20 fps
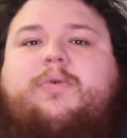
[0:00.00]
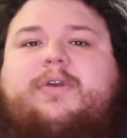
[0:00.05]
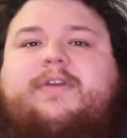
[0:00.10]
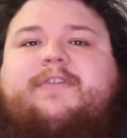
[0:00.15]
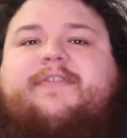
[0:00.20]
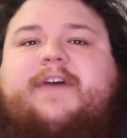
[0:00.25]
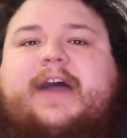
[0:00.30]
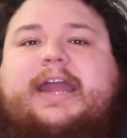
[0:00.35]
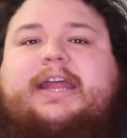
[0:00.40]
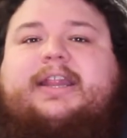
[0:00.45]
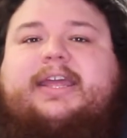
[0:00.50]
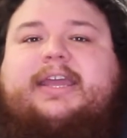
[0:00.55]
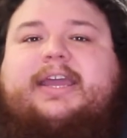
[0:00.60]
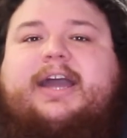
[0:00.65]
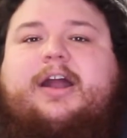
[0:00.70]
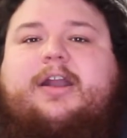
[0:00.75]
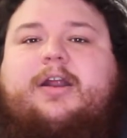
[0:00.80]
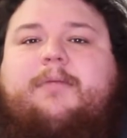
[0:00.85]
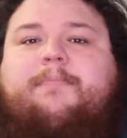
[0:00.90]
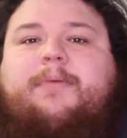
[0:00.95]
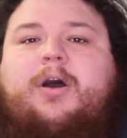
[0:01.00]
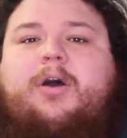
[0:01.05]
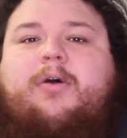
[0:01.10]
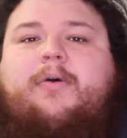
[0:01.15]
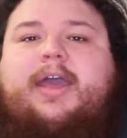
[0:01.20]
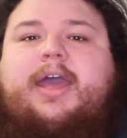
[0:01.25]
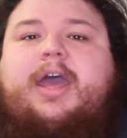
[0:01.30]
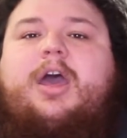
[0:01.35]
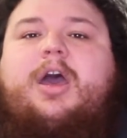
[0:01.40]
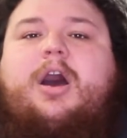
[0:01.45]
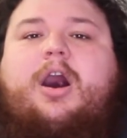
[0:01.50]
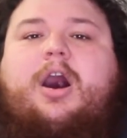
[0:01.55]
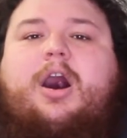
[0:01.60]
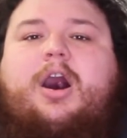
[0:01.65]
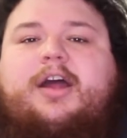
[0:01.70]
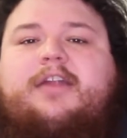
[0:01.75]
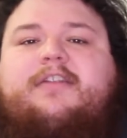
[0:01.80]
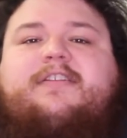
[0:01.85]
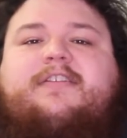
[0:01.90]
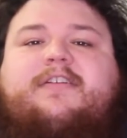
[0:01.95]
we finally got our poet
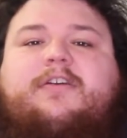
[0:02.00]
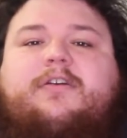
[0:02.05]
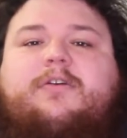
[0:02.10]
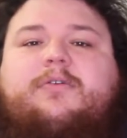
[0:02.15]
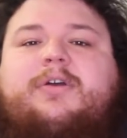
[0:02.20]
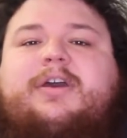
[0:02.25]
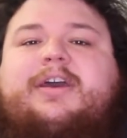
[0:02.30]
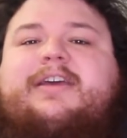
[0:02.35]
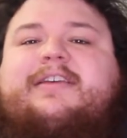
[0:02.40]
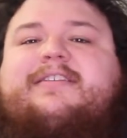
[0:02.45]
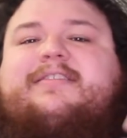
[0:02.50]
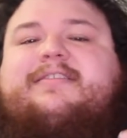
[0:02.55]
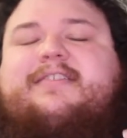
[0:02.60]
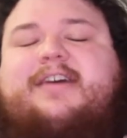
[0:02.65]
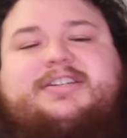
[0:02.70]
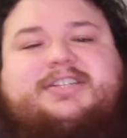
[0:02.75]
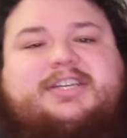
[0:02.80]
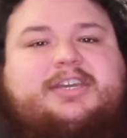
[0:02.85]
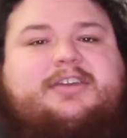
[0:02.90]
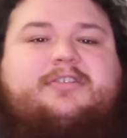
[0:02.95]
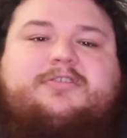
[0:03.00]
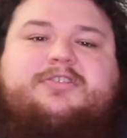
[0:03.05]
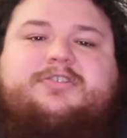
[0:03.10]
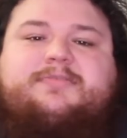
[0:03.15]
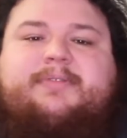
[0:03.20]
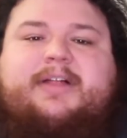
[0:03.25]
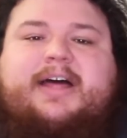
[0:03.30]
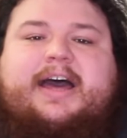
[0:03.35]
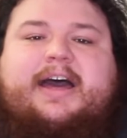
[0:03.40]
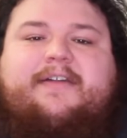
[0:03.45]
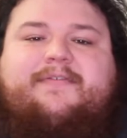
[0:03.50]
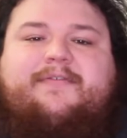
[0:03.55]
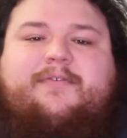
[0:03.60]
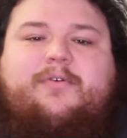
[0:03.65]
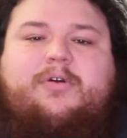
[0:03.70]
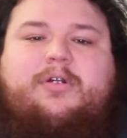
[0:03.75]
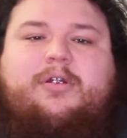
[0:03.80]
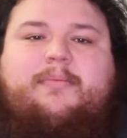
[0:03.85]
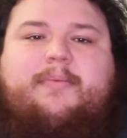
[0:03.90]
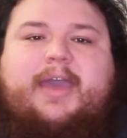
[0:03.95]
onto such a huge
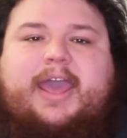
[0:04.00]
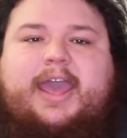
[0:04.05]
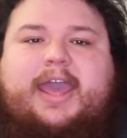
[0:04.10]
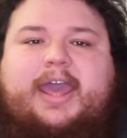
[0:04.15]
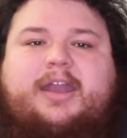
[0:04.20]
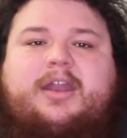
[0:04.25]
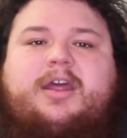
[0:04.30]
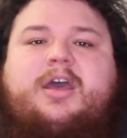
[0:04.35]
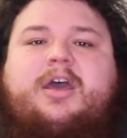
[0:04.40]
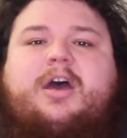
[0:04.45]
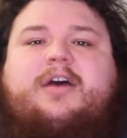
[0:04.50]
platform and